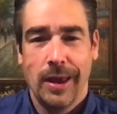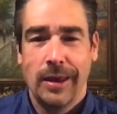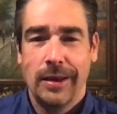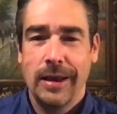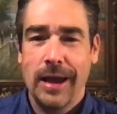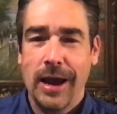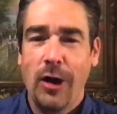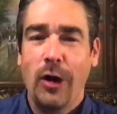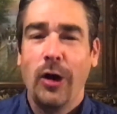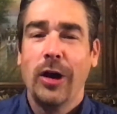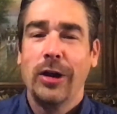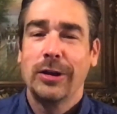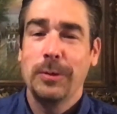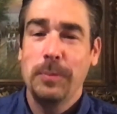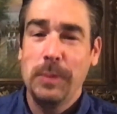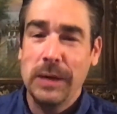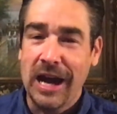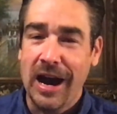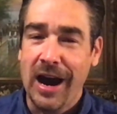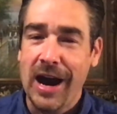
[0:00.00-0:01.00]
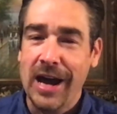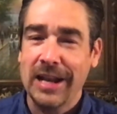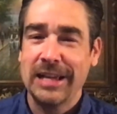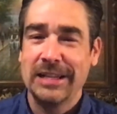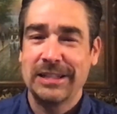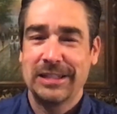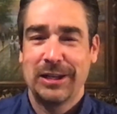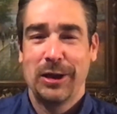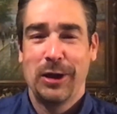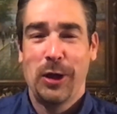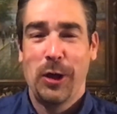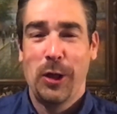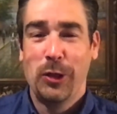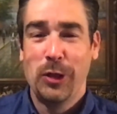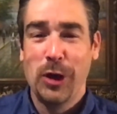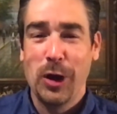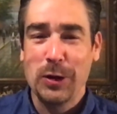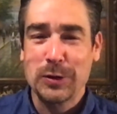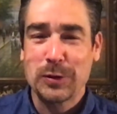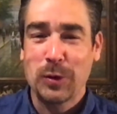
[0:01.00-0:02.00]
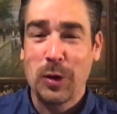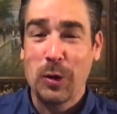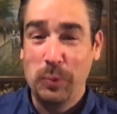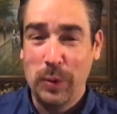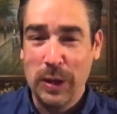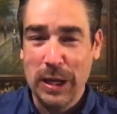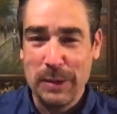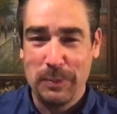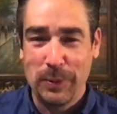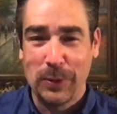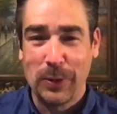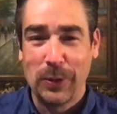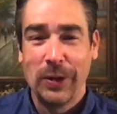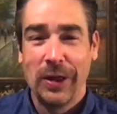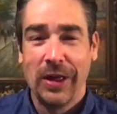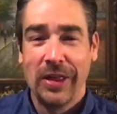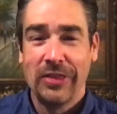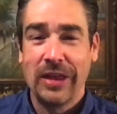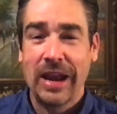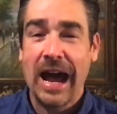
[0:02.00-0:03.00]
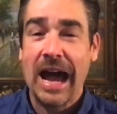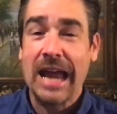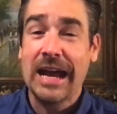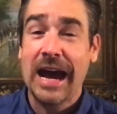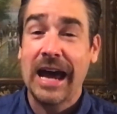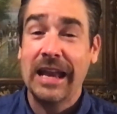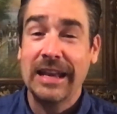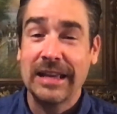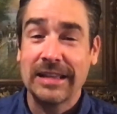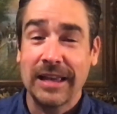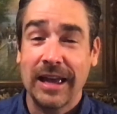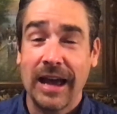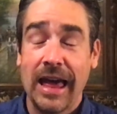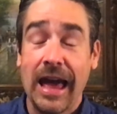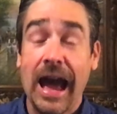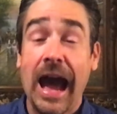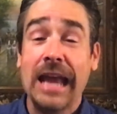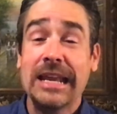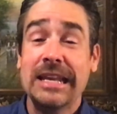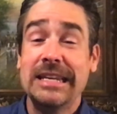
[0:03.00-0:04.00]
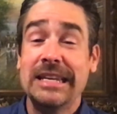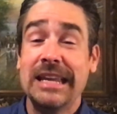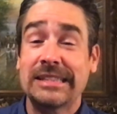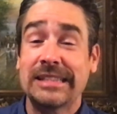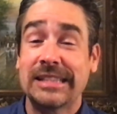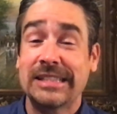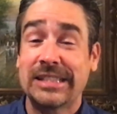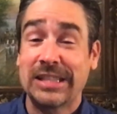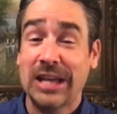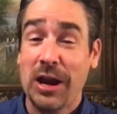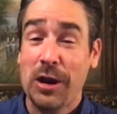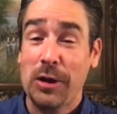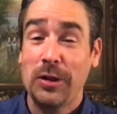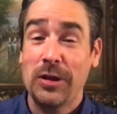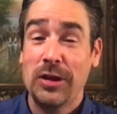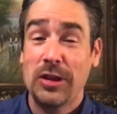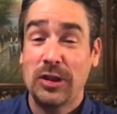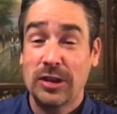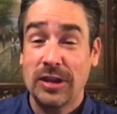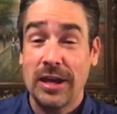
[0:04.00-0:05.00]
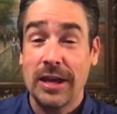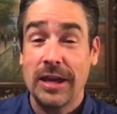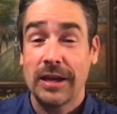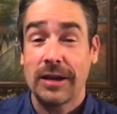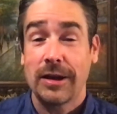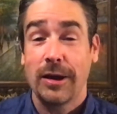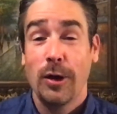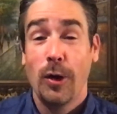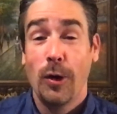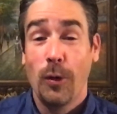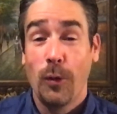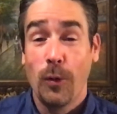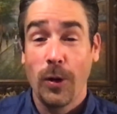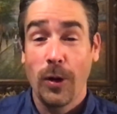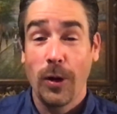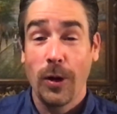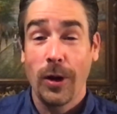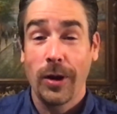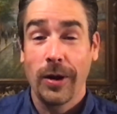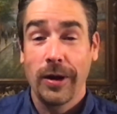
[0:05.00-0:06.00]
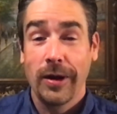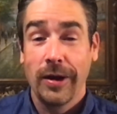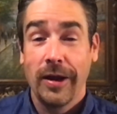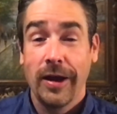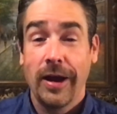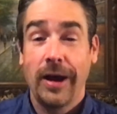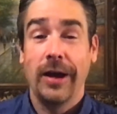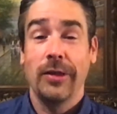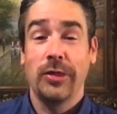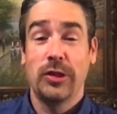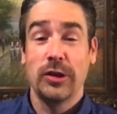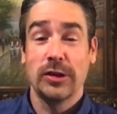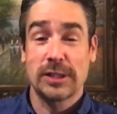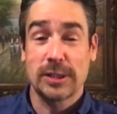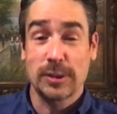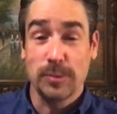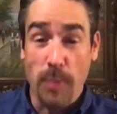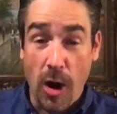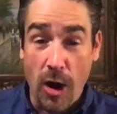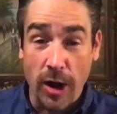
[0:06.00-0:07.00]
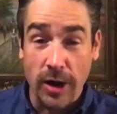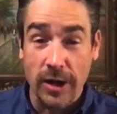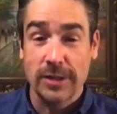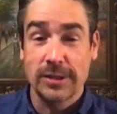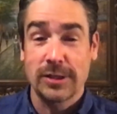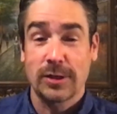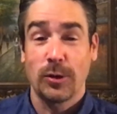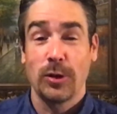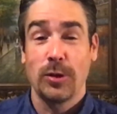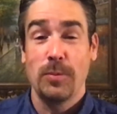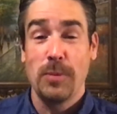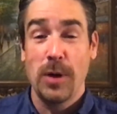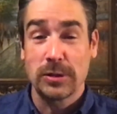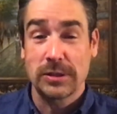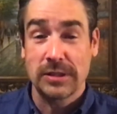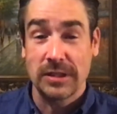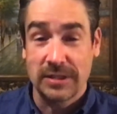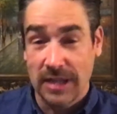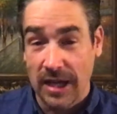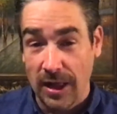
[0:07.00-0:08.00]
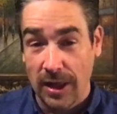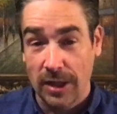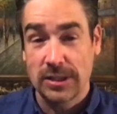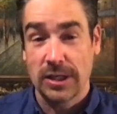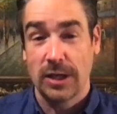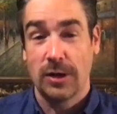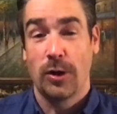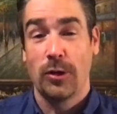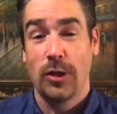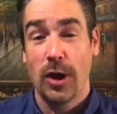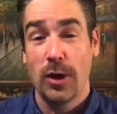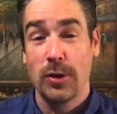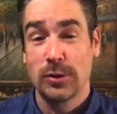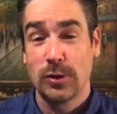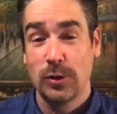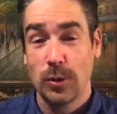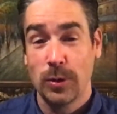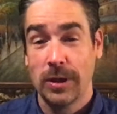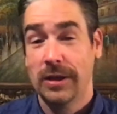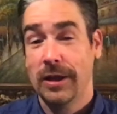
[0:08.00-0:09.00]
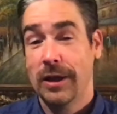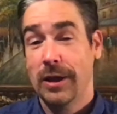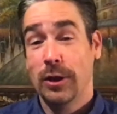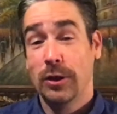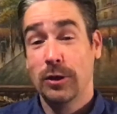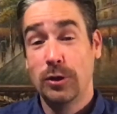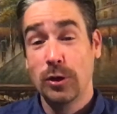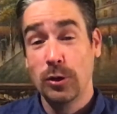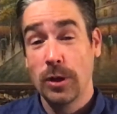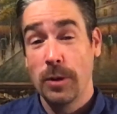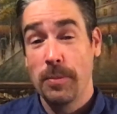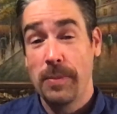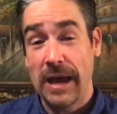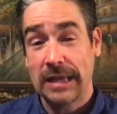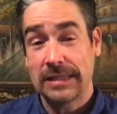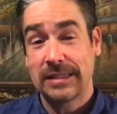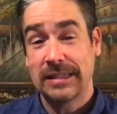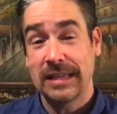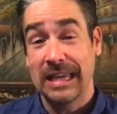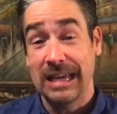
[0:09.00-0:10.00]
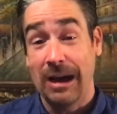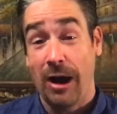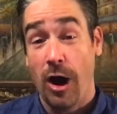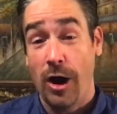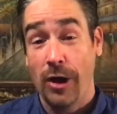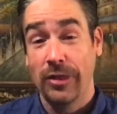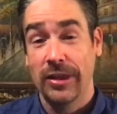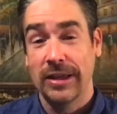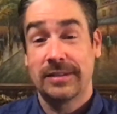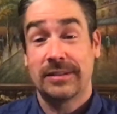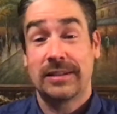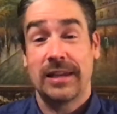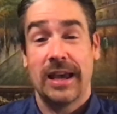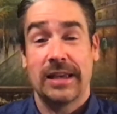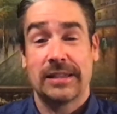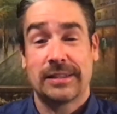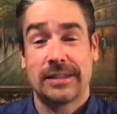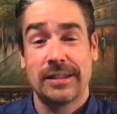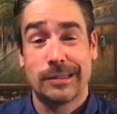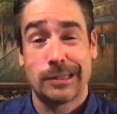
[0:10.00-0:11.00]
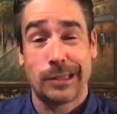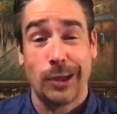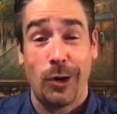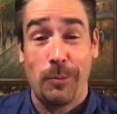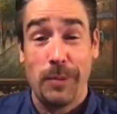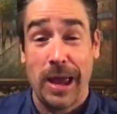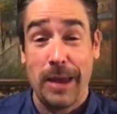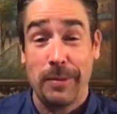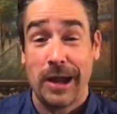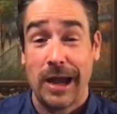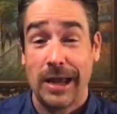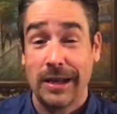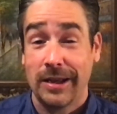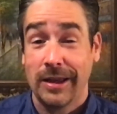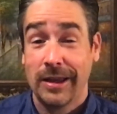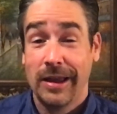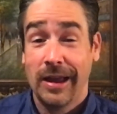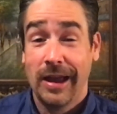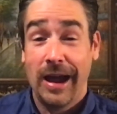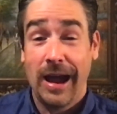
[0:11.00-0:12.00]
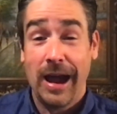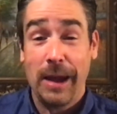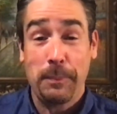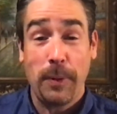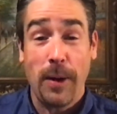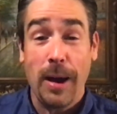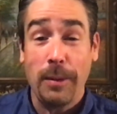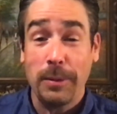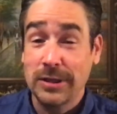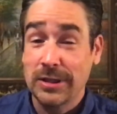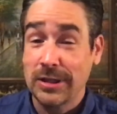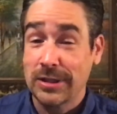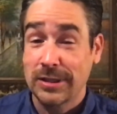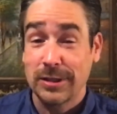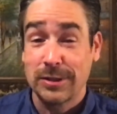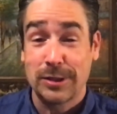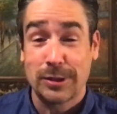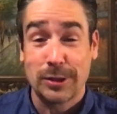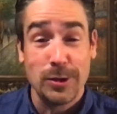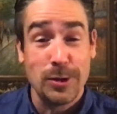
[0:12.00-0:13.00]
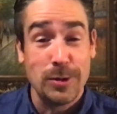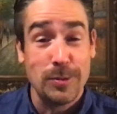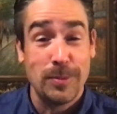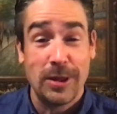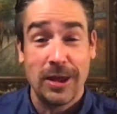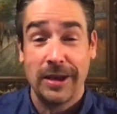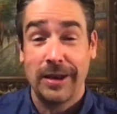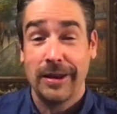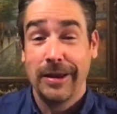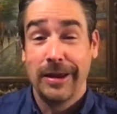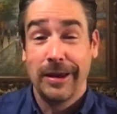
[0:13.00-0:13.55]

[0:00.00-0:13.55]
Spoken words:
Now, to be honest, those were people that I didn't necessarily think were the smartest or the most intelligent or those who would do the best on this test. And so maybe I probably just assumed that,